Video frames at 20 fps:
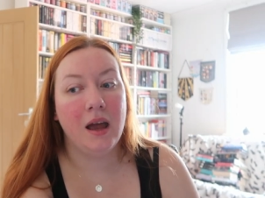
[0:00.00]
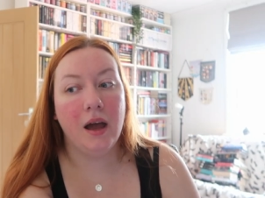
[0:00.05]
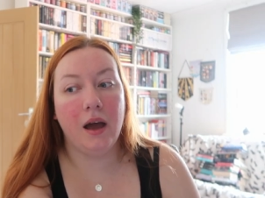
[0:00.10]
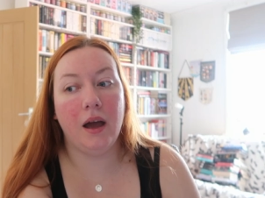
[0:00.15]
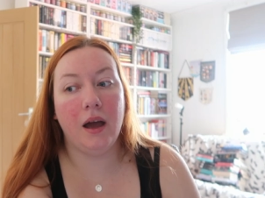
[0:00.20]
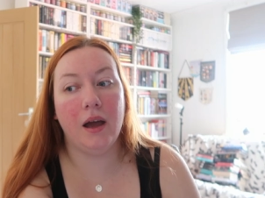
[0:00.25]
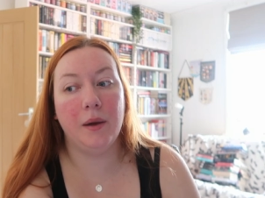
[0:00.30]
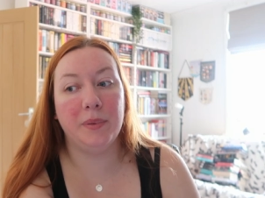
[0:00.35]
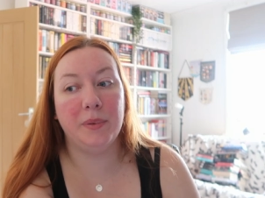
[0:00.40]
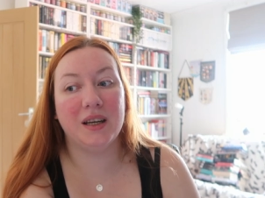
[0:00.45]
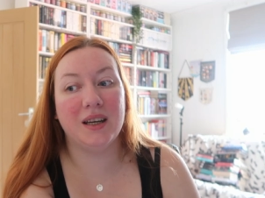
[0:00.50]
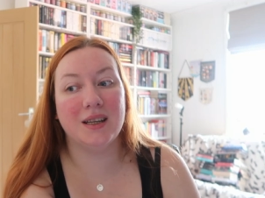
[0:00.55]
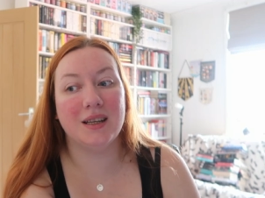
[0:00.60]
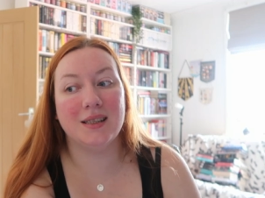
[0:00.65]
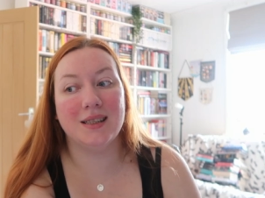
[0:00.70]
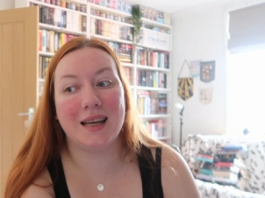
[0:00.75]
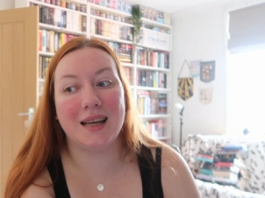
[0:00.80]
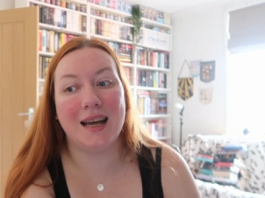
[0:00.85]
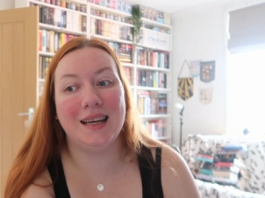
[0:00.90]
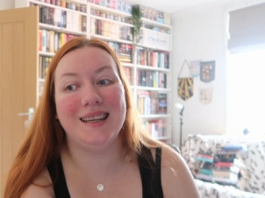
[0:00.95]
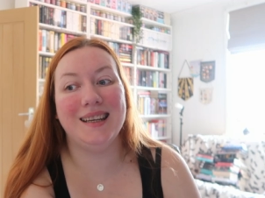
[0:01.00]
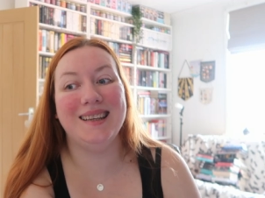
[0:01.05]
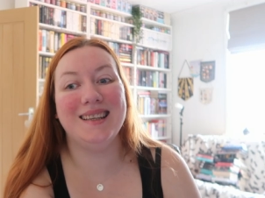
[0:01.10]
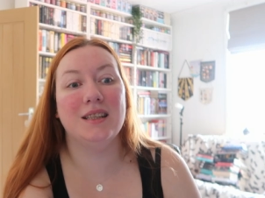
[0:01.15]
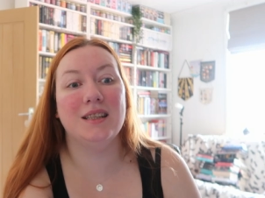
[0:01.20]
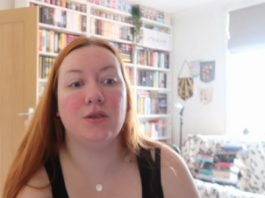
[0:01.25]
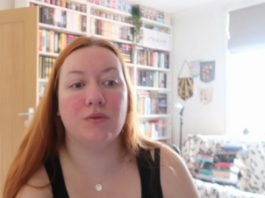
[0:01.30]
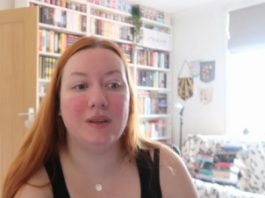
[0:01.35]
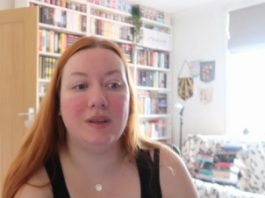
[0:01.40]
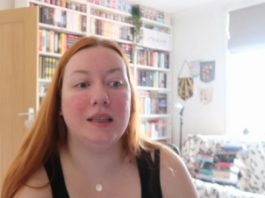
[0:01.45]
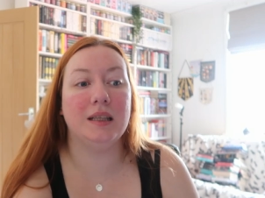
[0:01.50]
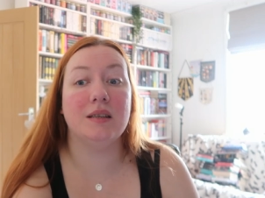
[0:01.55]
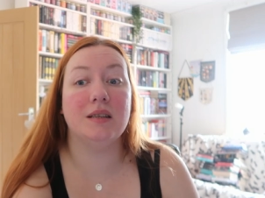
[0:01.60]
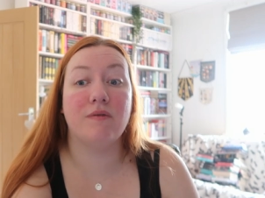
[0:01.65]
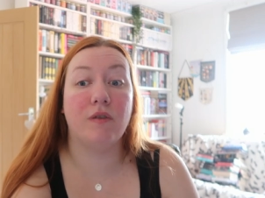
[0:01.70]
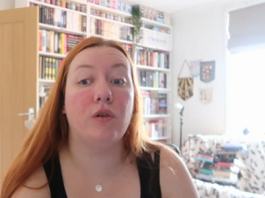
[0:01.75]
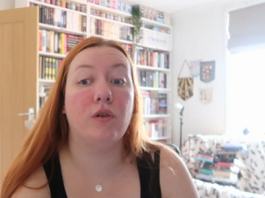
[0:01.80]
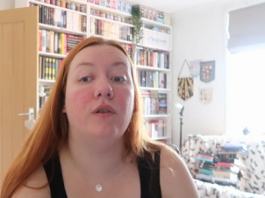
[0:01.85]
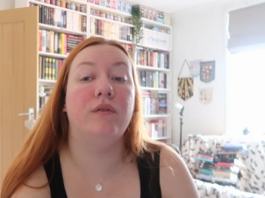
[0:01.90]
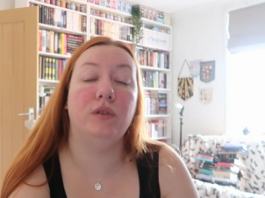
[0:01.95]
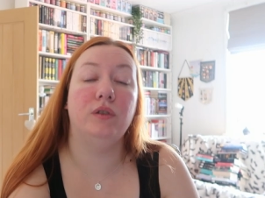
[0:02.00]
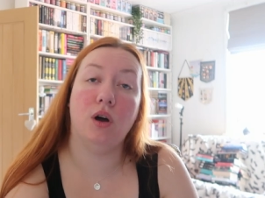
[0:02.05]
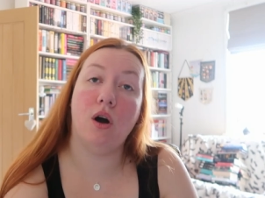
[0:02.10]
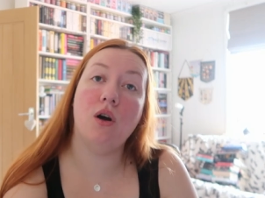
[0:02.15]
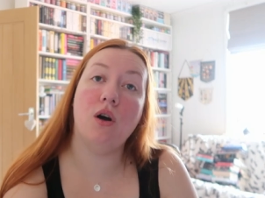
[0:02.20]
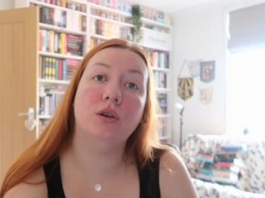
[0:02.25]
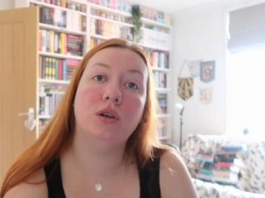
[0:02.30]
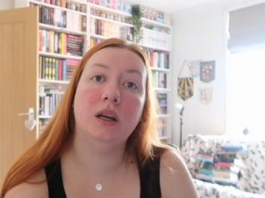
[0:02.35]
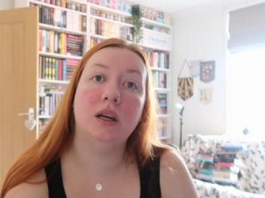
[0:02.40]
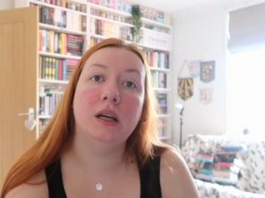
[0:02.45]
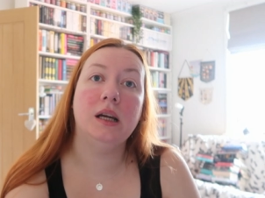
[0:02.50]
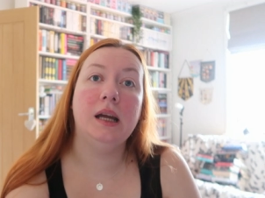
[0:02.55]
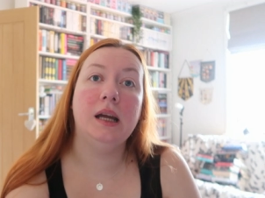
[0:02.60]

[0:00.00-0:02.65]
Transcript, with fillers: uh, because I needed to read this for a vlog.